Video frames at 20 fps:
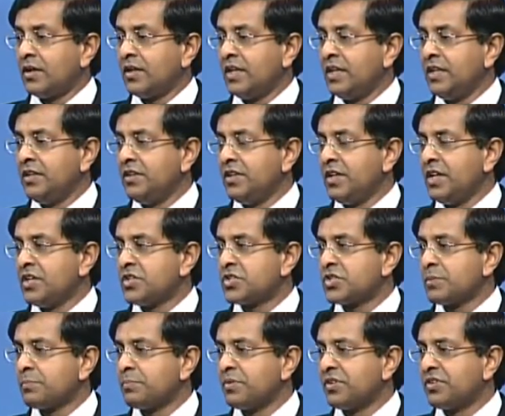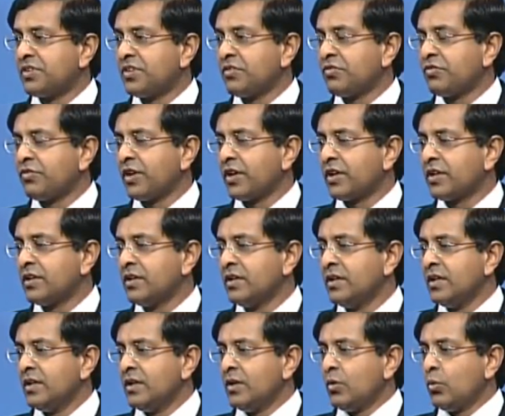In the Asia Pacific,
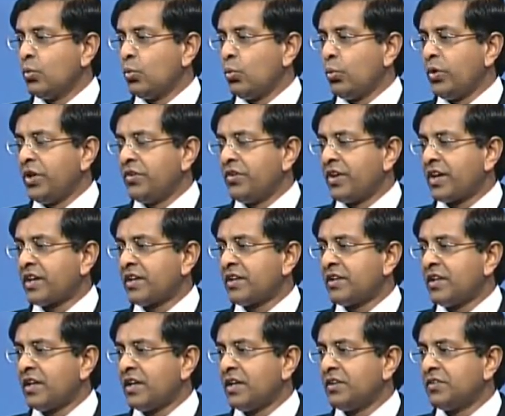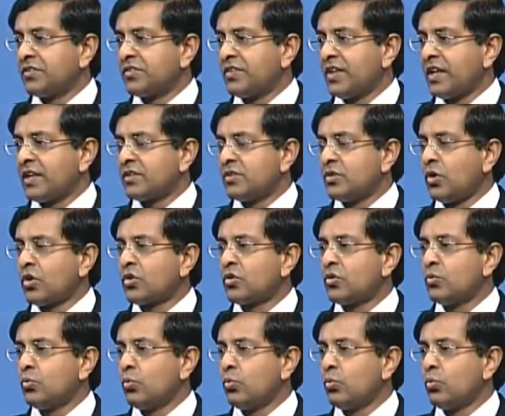we recognize that not